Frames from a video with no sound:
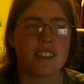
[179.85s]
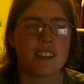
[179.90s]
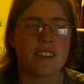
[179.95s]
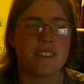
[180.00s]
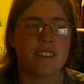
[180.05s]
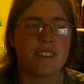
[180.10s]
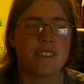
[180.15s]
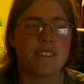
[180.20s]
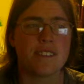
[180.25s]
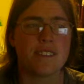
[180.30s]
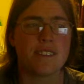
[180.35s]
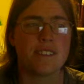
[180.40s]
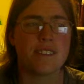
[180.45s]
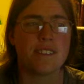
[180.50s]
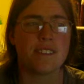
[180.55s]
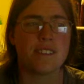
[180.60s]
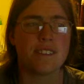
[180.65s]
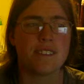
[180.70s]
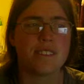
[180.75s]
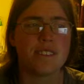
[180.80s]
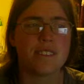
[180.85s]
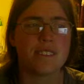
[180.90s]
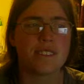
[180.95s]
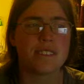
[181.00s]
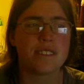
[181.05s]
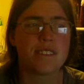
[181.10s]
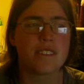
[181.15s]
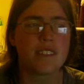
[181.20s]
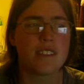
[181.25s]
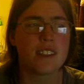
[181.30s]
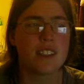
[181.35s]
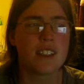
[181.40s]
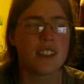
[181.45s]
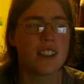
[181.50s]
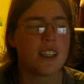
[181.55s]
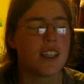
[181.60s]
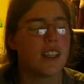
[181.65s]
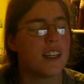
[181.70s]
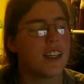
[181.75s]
(no one is talking)